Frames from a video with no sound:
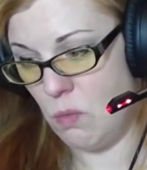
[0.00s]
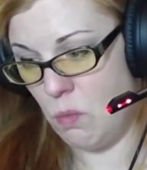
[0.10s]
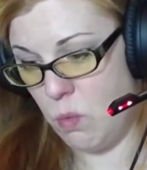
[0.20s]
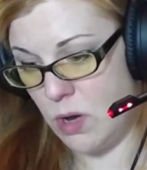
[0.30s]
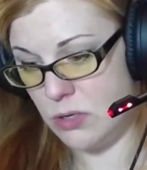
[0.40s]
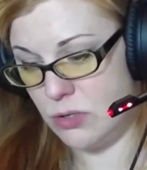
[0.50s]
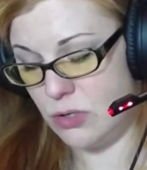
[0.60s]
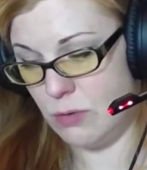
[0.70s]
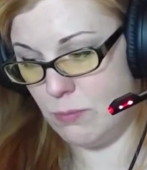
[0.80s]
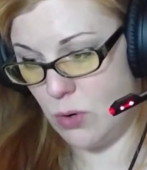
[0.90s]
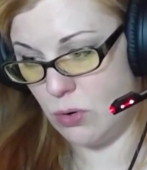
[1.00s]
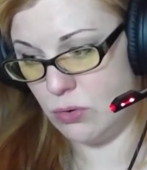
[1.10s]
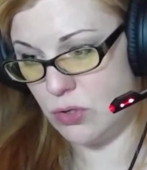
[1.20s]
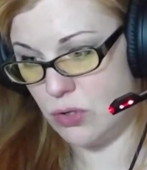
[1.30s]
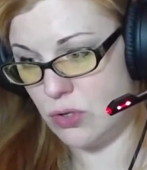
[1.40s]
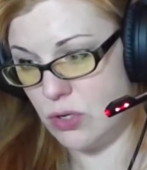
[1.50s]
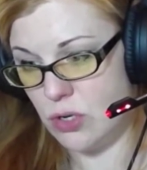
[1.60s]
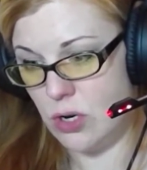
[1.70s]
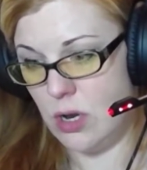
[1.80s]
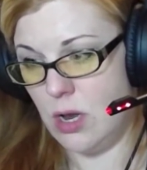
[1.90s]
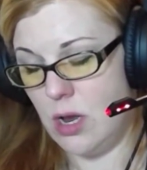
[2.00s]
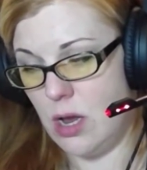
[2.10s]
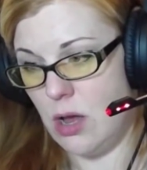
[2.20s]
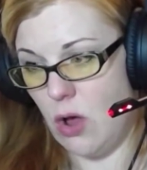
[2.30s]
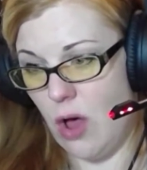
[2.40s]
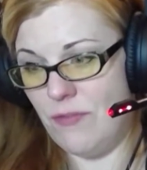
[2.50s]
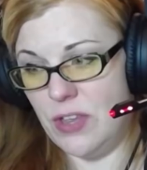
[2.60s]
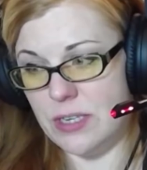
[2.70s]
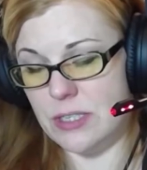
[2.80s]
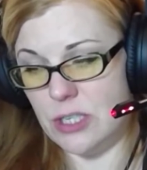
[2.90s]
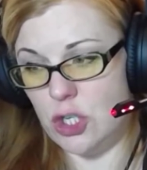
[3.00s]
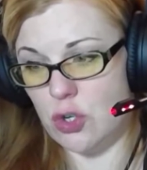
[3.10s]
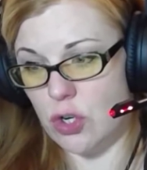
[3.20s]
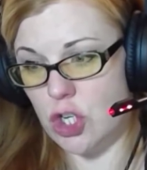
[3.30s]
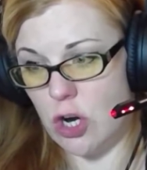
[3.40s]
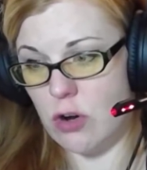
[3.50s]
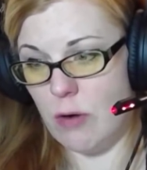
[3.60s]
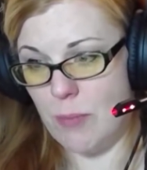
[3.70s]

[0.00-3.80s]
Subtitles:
was the most obviously George R.